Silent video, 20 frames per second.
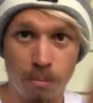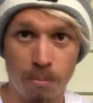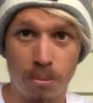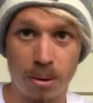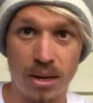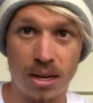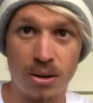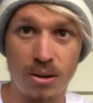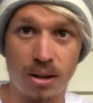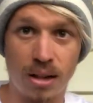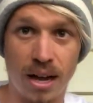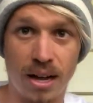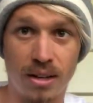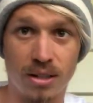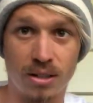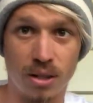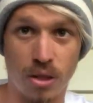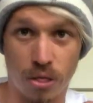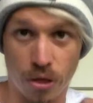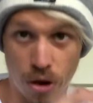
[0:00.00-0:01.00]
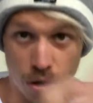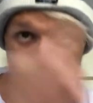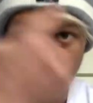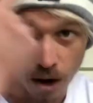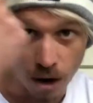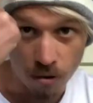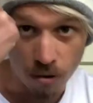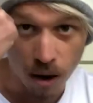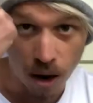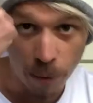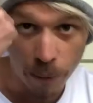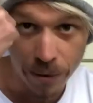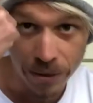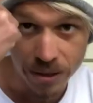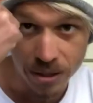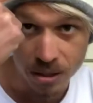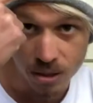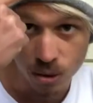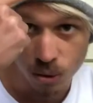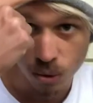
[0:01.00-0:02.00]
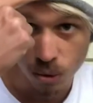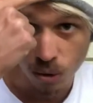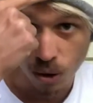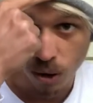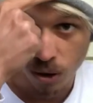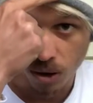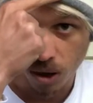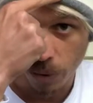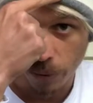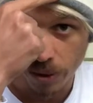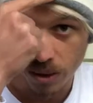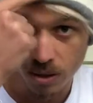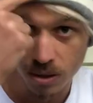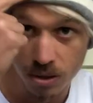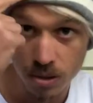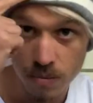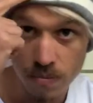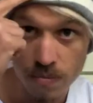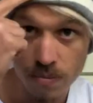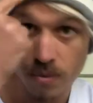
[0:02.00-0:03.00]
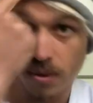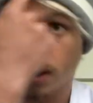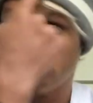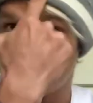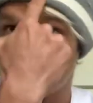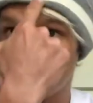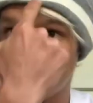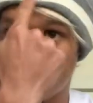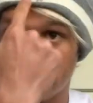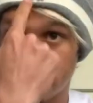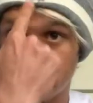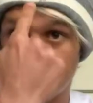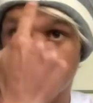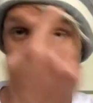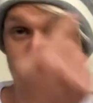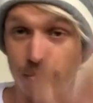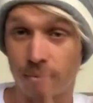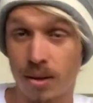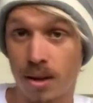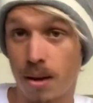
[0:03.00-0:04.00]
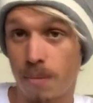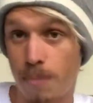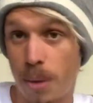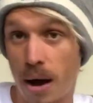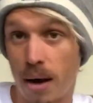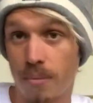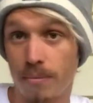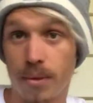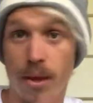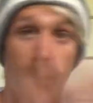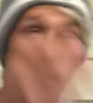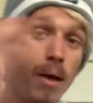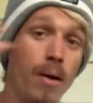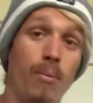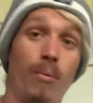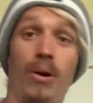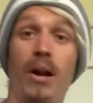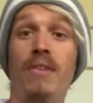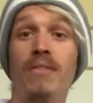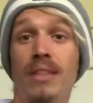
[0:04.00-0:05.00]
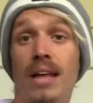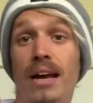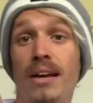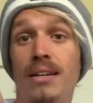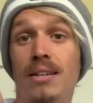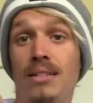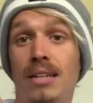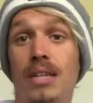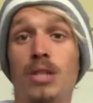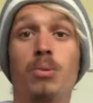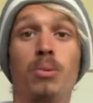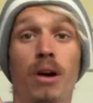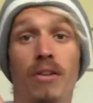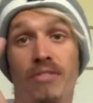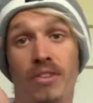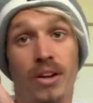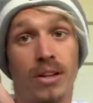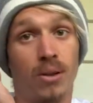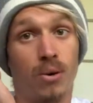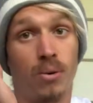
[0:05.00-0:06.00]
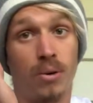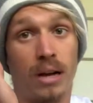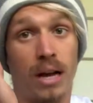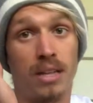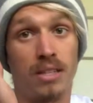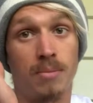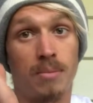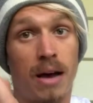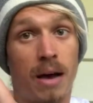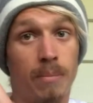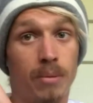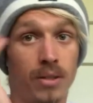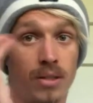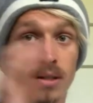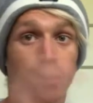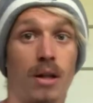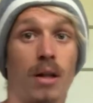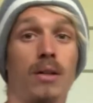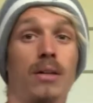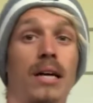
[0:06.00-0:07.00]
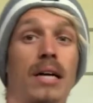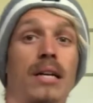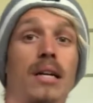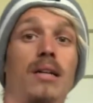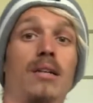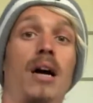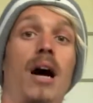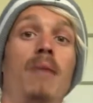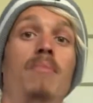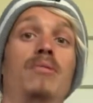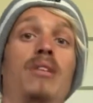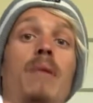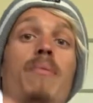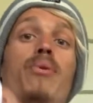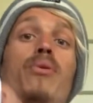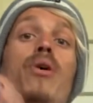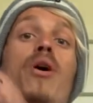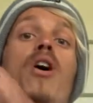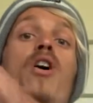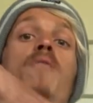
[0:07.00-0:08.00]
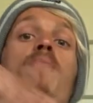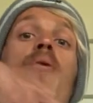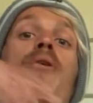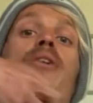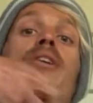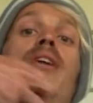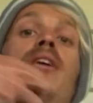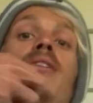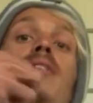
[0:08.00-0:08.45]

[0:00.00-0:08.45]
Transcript: pineal gland as the third eye, right? Where this little logo is. That's, whatever that is, that's where I feel like the orgasm happens. It's like it comes up through the whole body, and